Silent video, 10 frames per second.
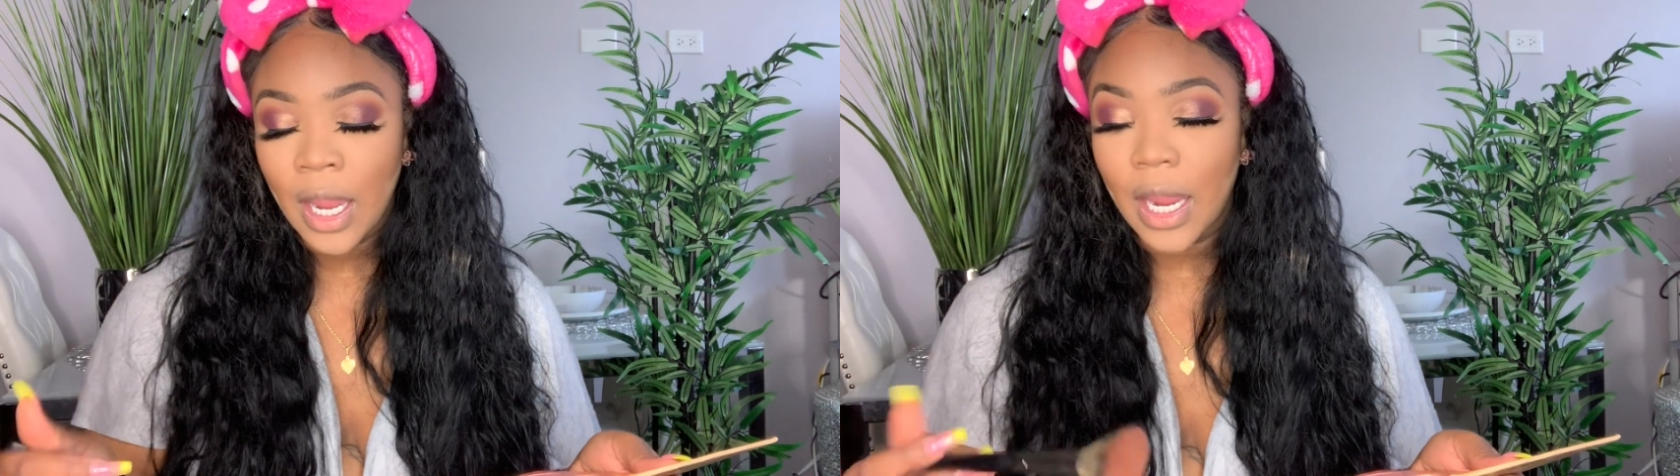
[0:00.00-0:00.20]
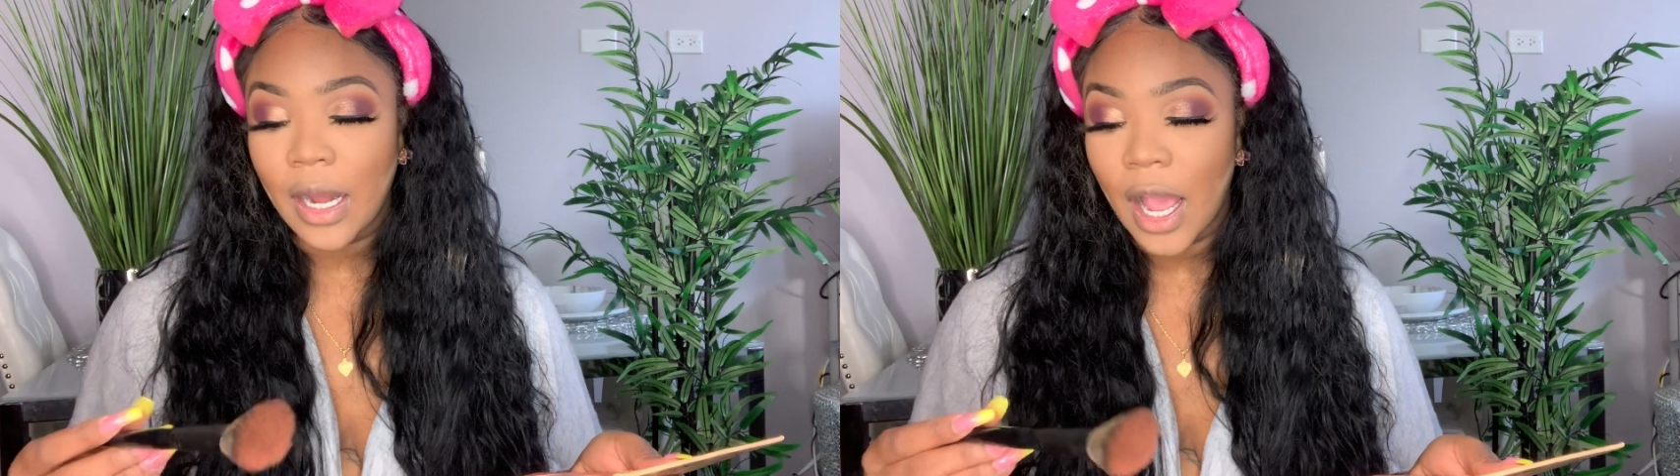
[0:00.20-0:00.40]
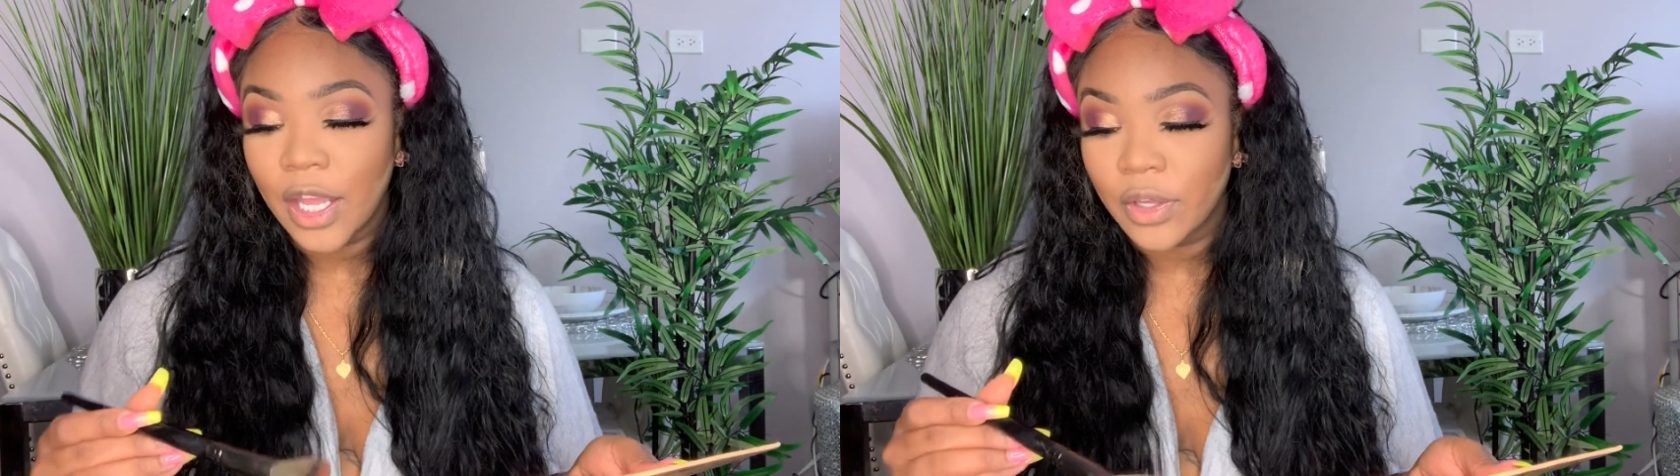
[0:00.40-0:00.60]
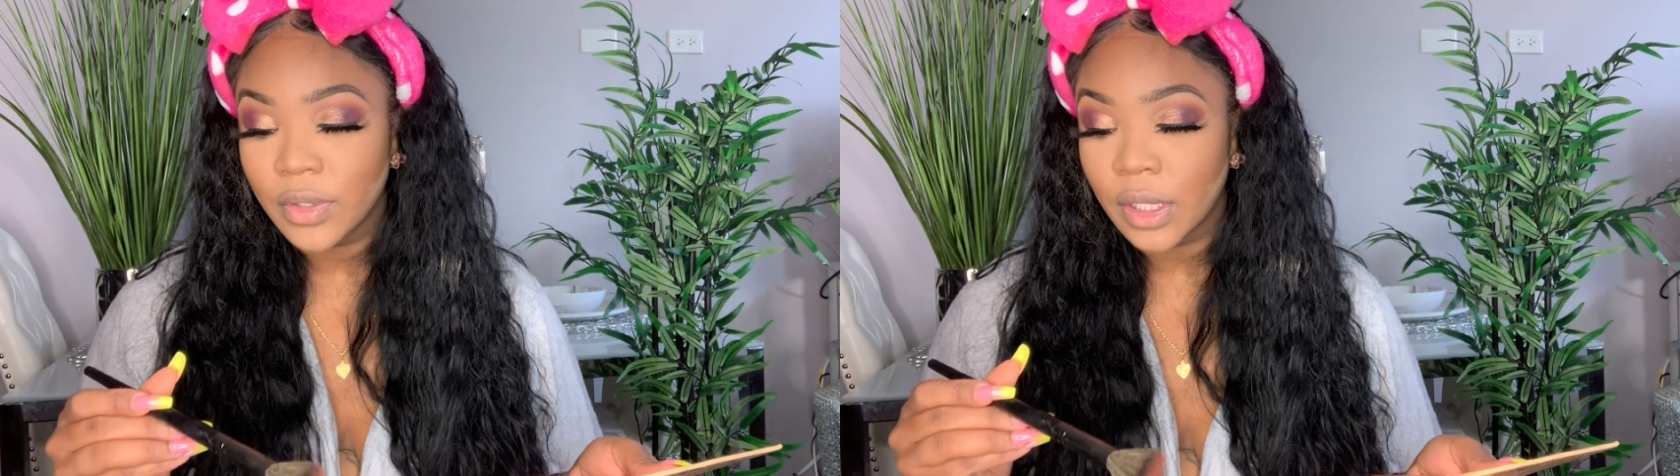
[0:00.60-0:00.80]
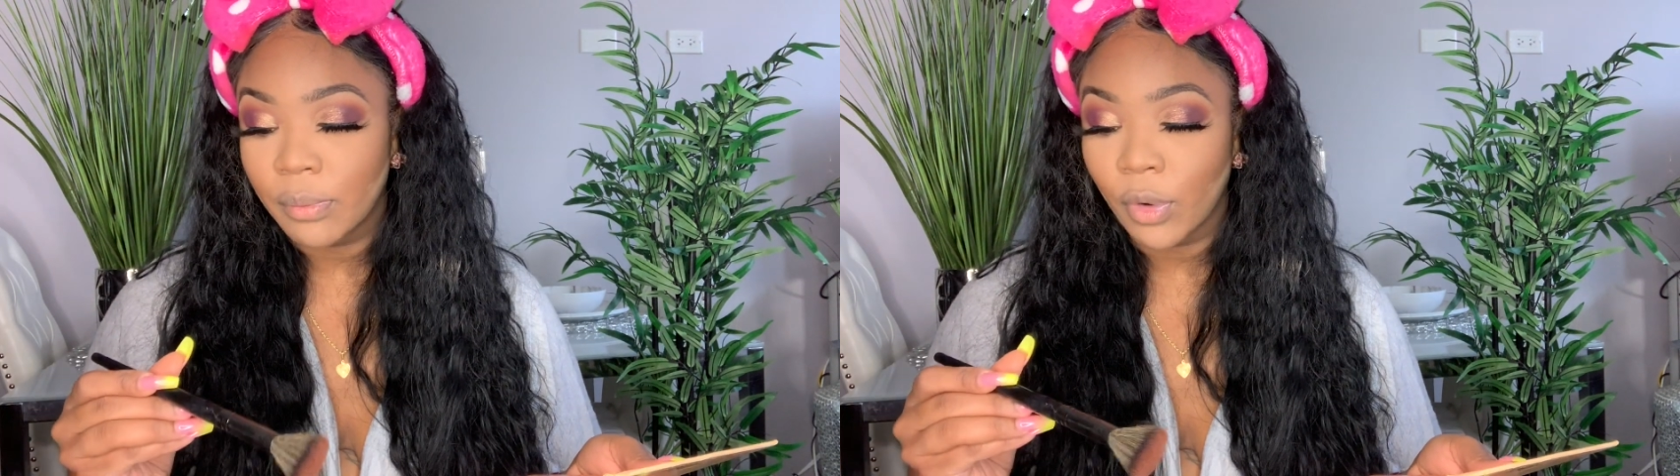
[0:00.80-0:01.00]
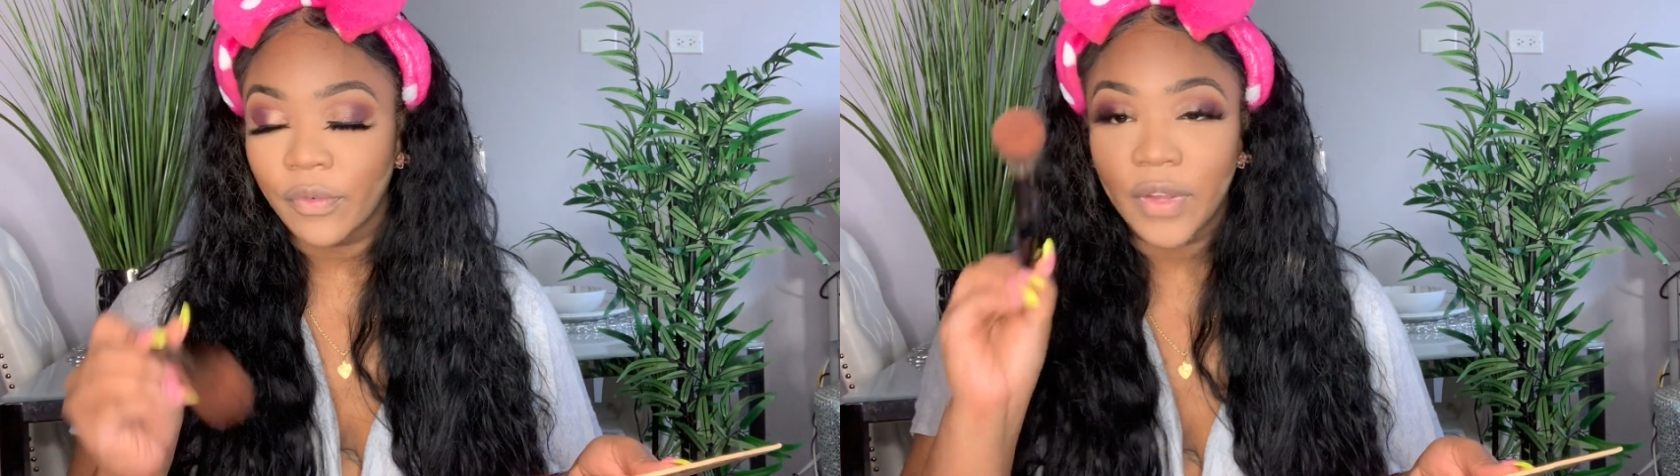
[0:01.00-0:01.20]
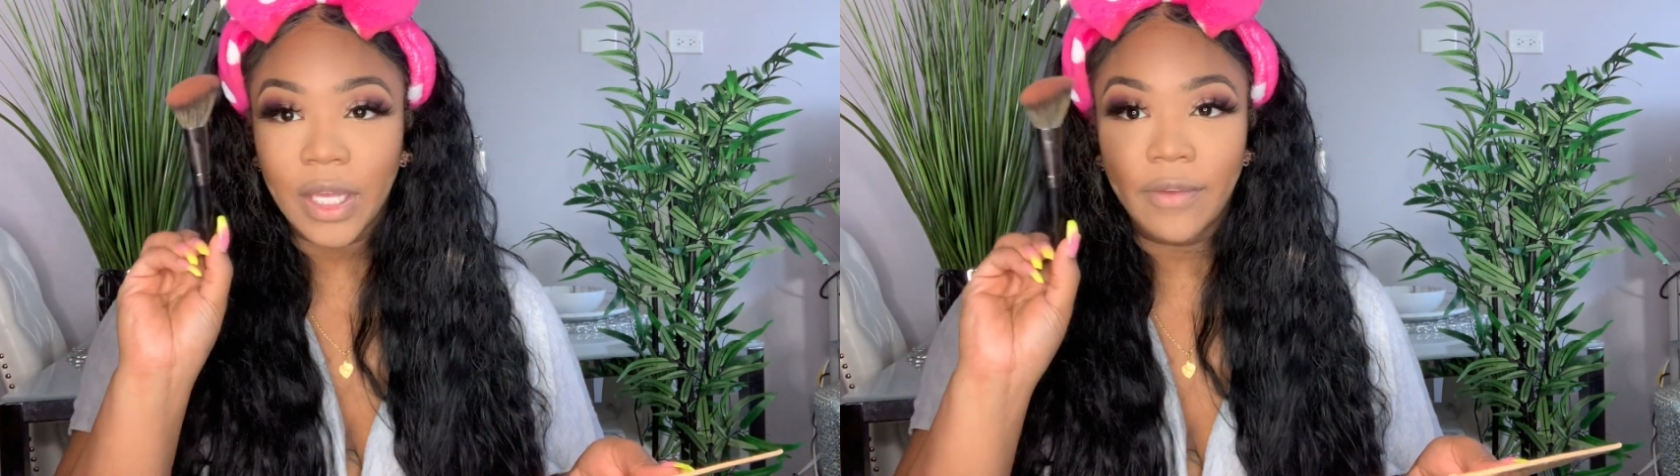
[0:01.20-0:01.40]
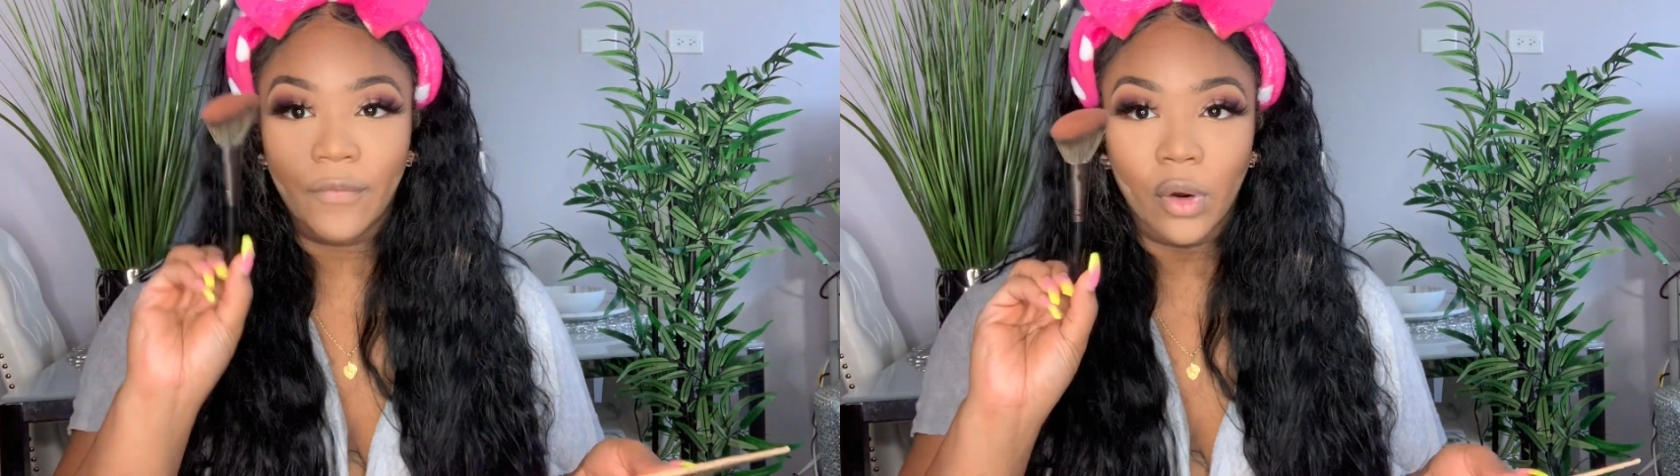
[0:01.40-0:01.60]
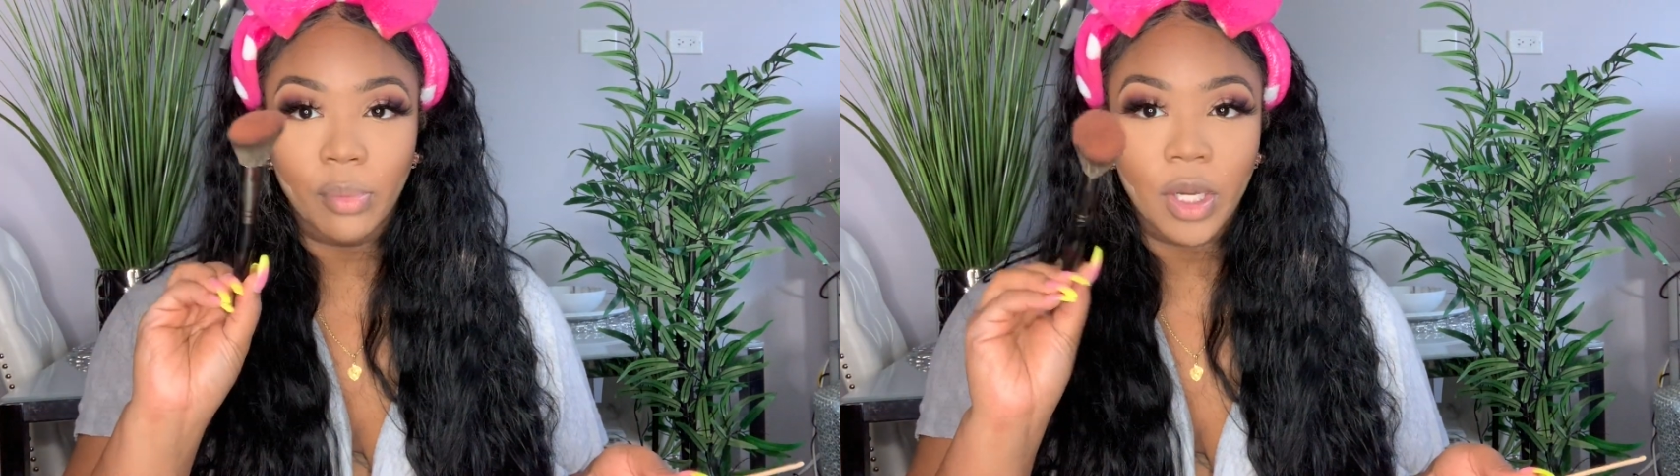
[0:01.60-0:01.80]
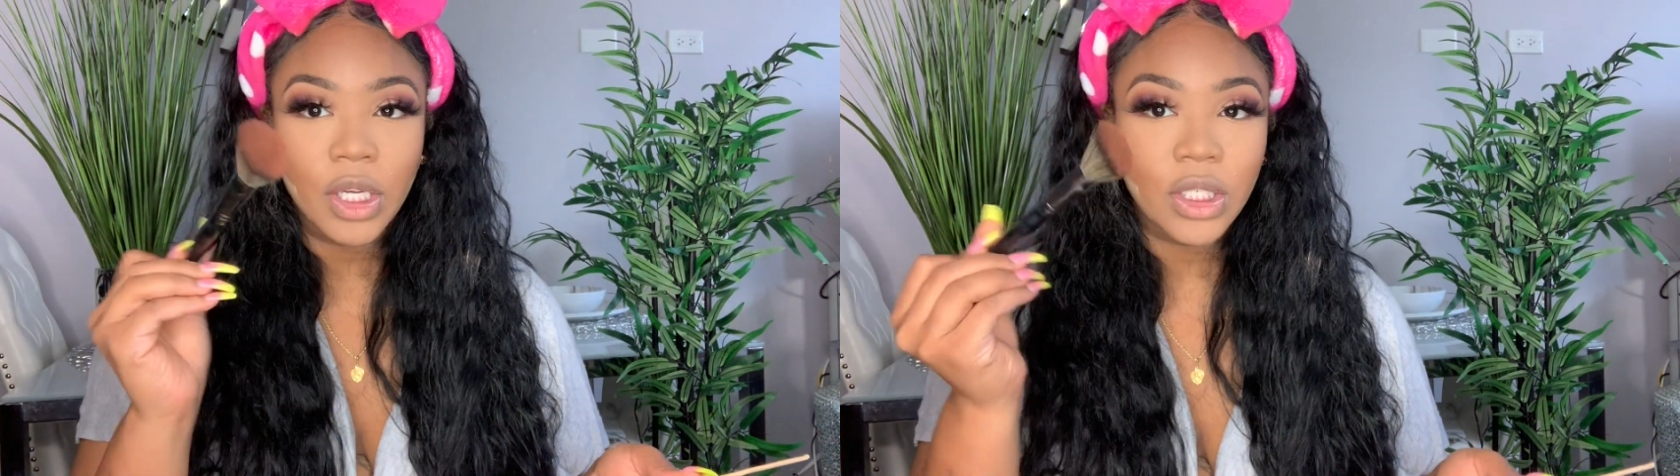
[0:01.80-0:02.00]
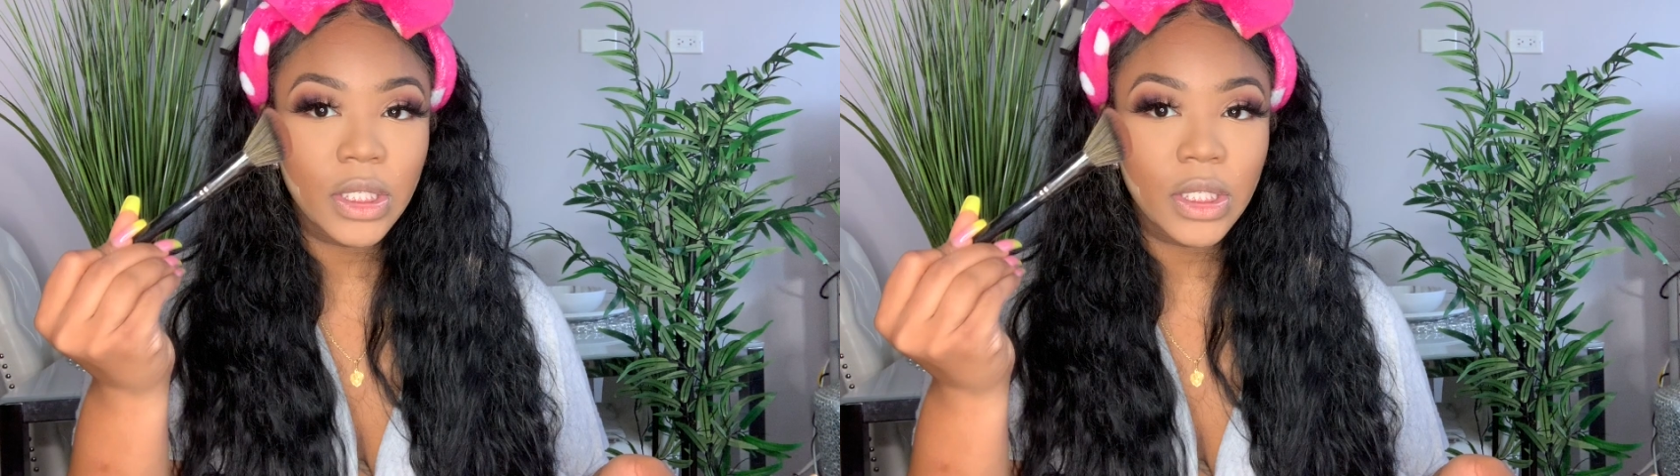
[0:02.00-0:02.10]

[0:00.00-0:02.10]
And I use a Morphe E4 brush.